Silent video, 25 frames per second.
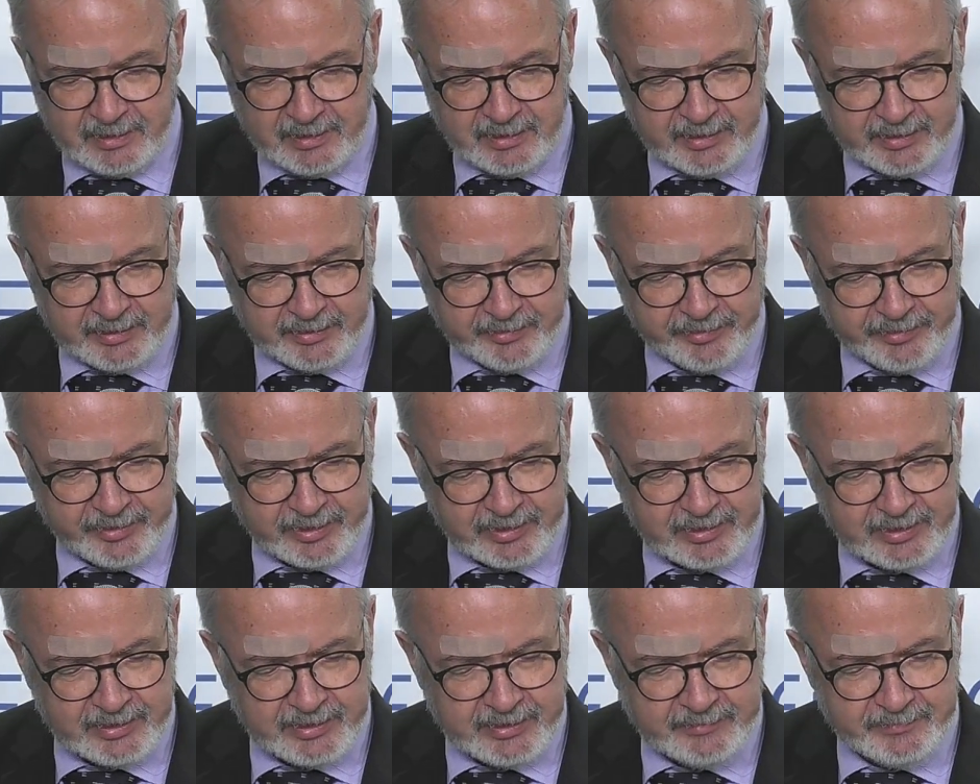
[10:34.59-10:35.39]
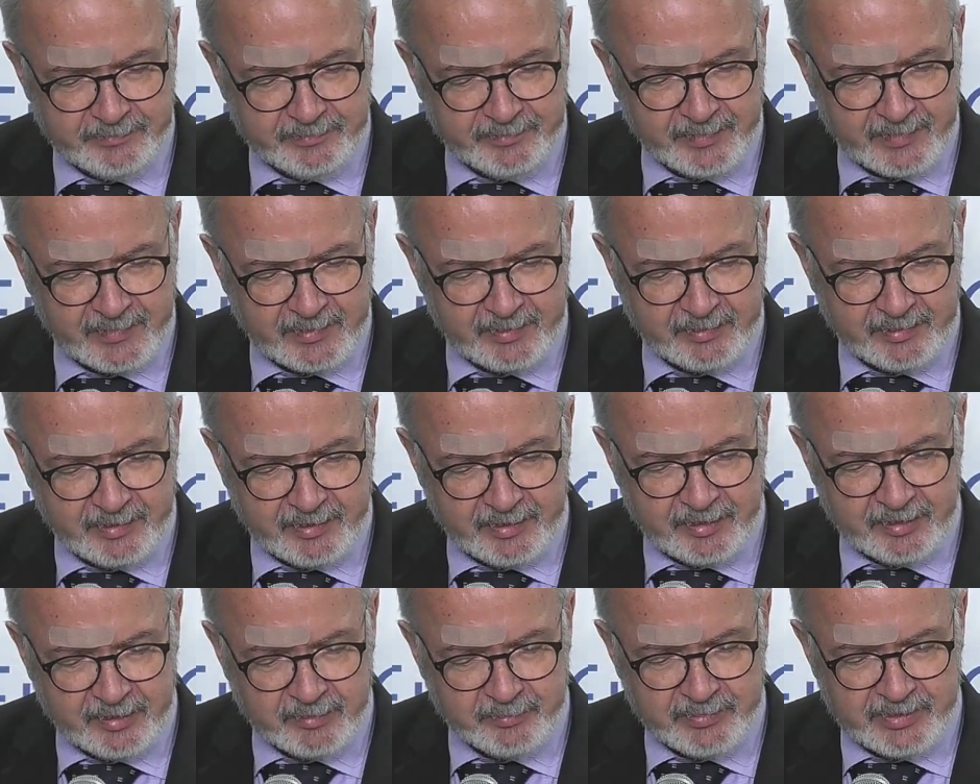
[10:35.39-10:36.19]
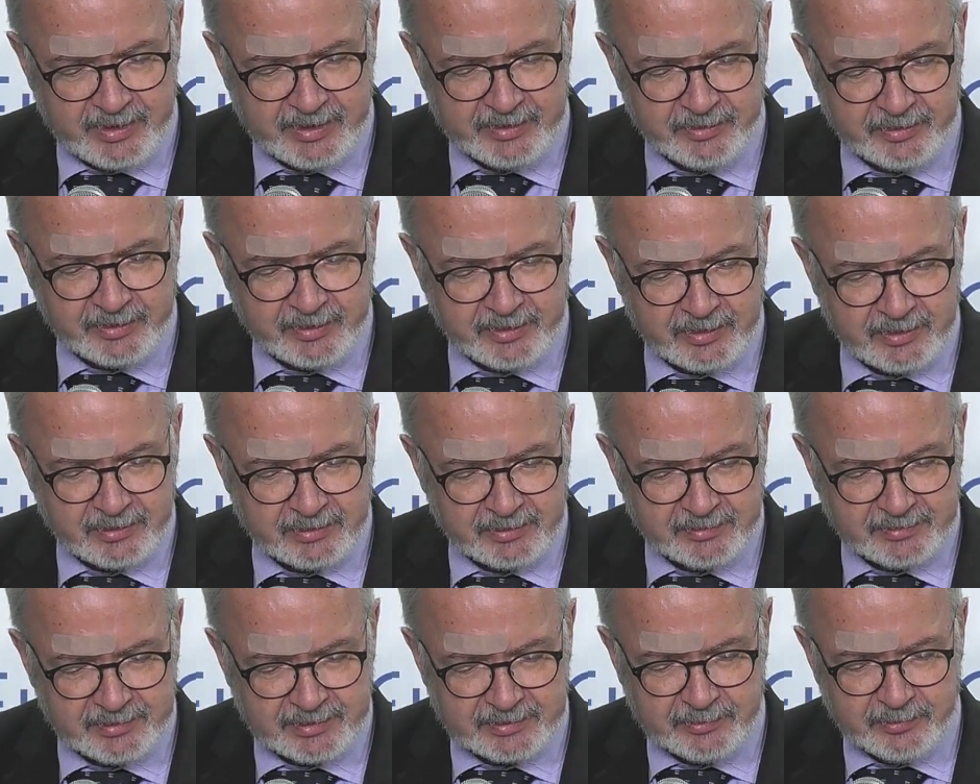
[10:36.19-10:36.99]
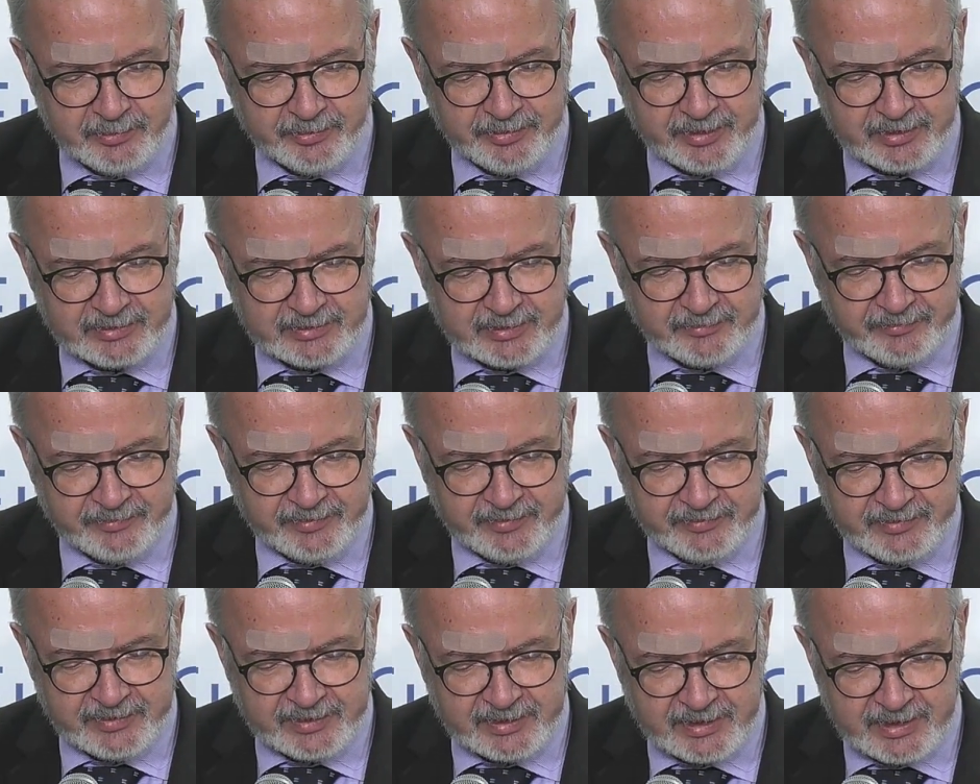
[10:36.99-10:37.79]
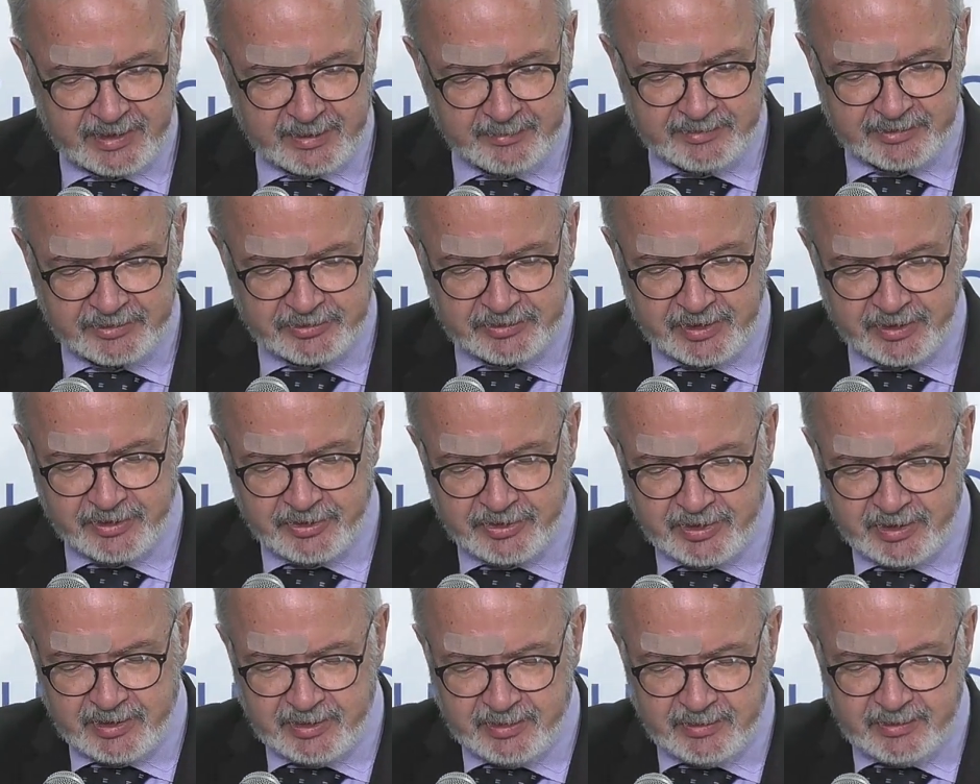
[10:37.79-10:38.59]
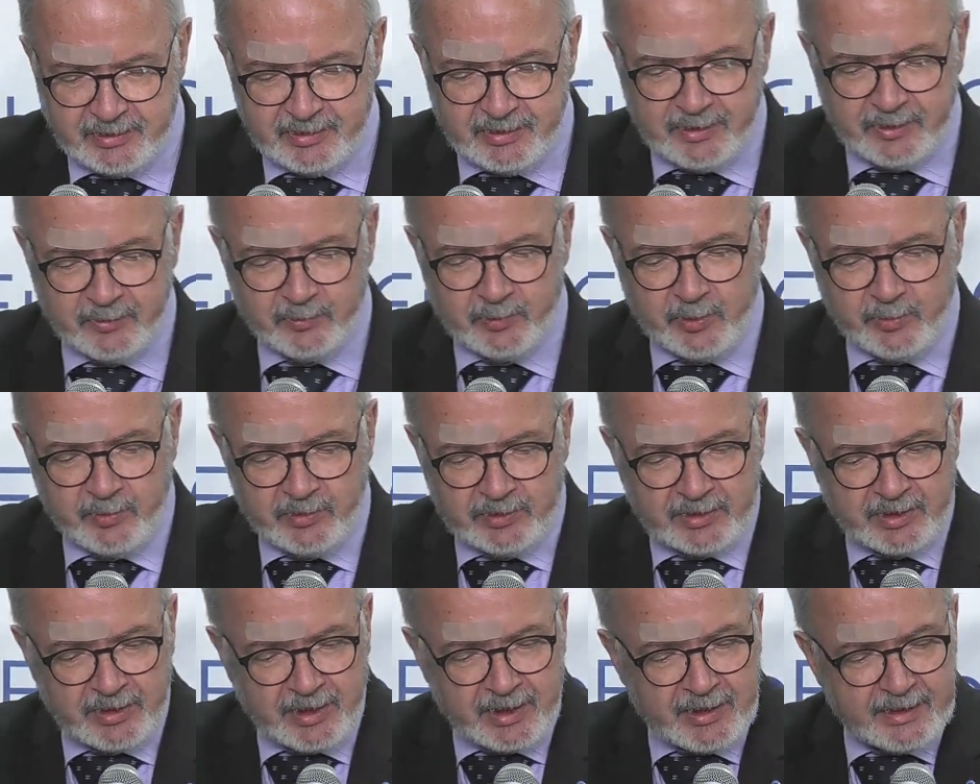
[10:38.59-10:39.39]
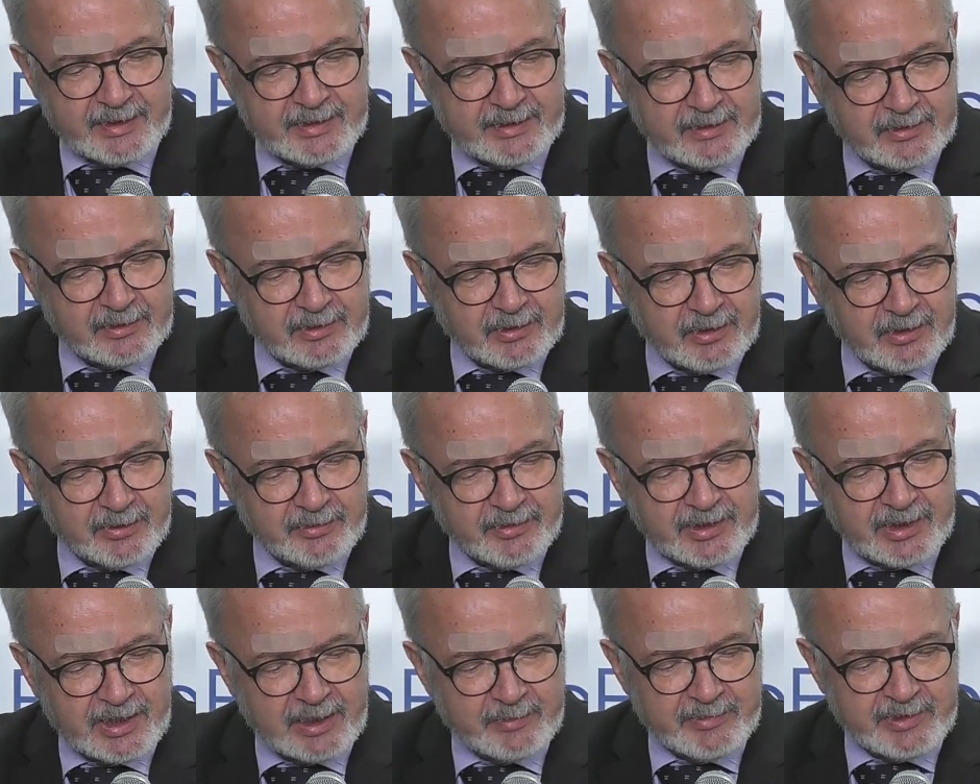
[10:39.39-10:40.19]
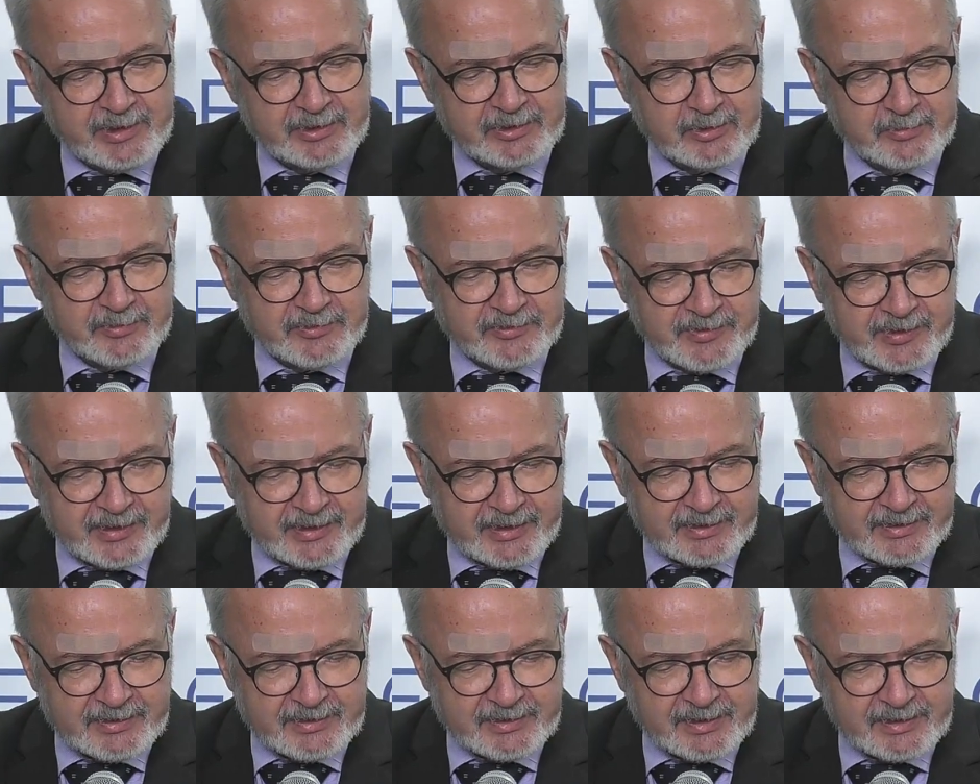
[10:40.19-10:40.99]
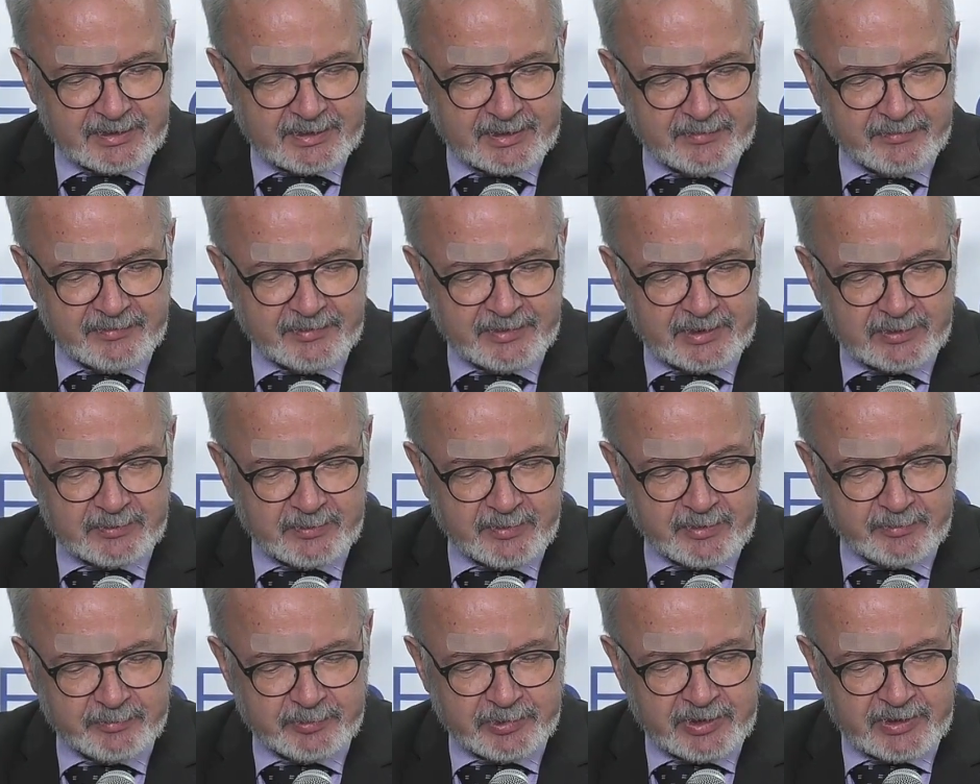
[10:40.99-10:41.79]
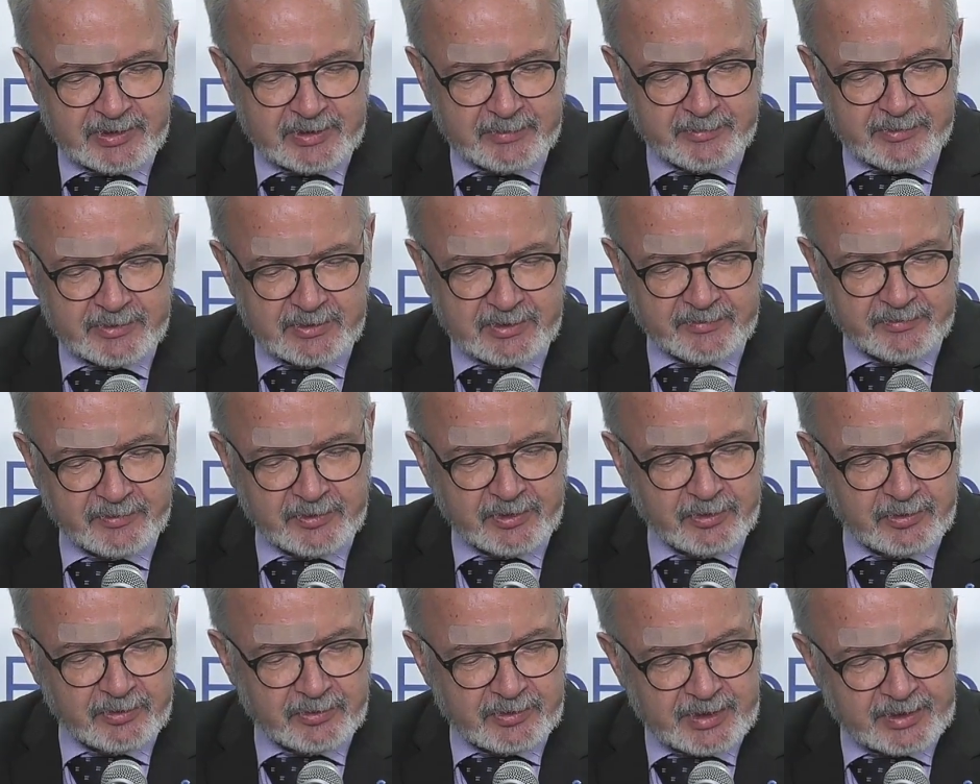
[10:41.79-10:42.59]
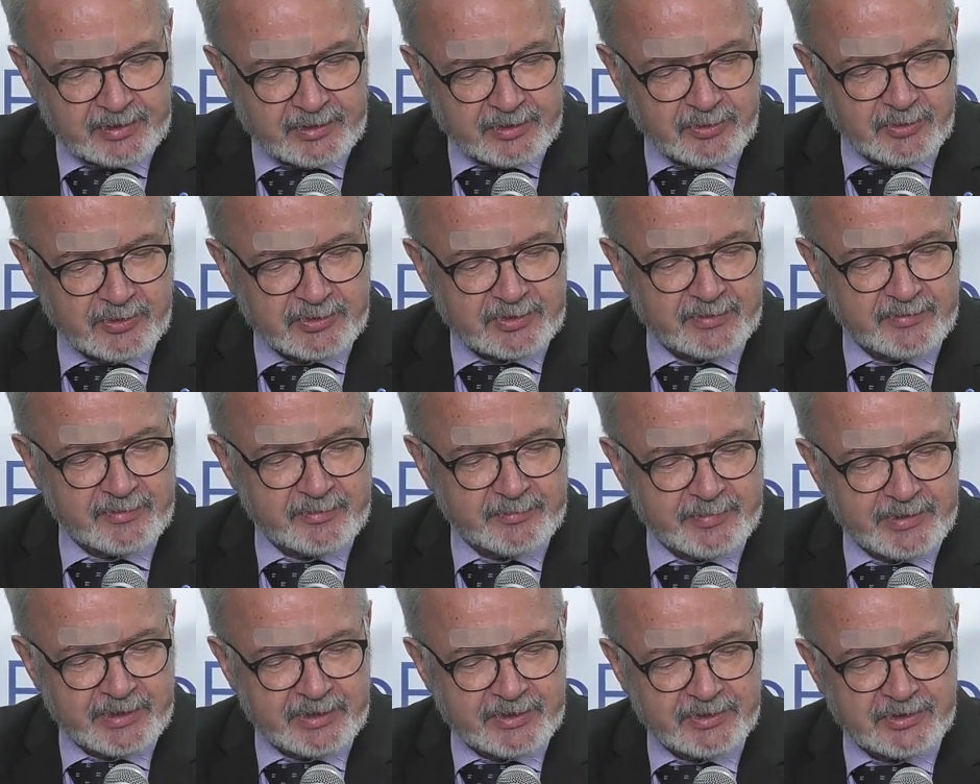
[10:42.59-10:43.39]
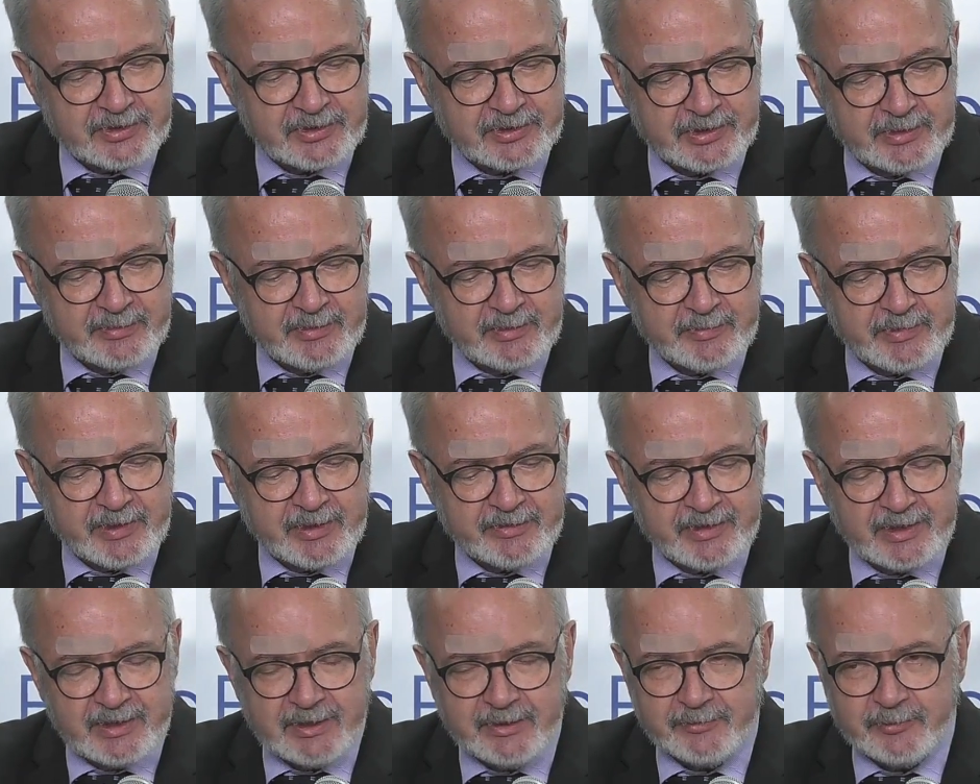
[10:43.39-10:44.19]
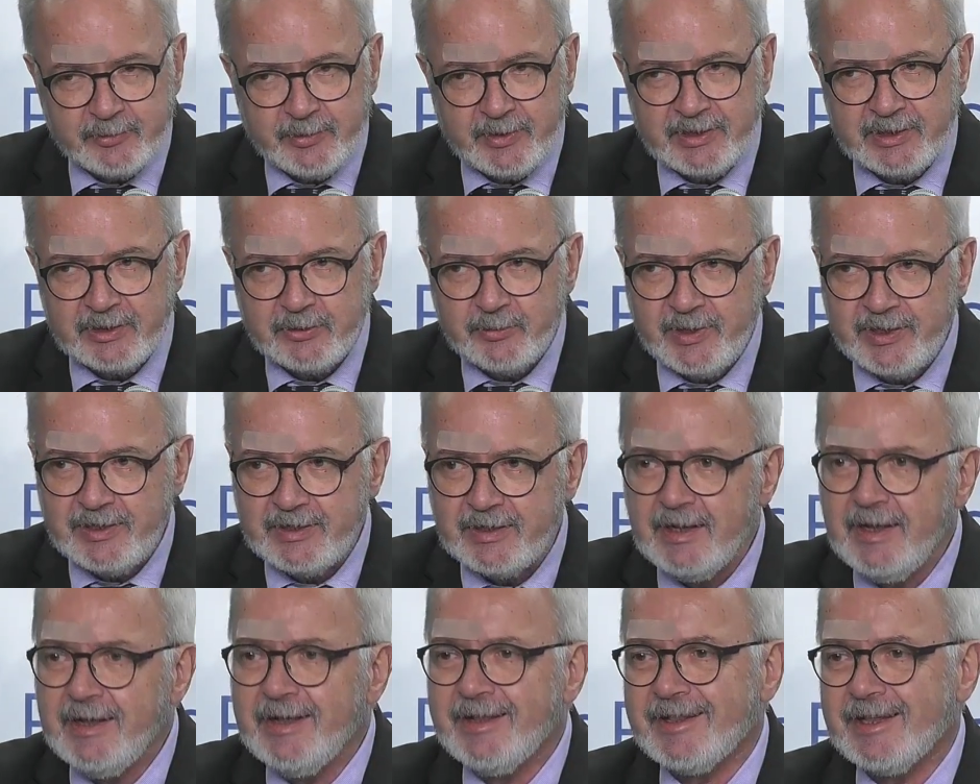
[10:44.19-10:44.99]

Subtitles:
And thirdly, building on our 2015 climate strategy, we will align all the EIB Group's financing activities with the principles of goals of the Paris Agreement by the end of 2020.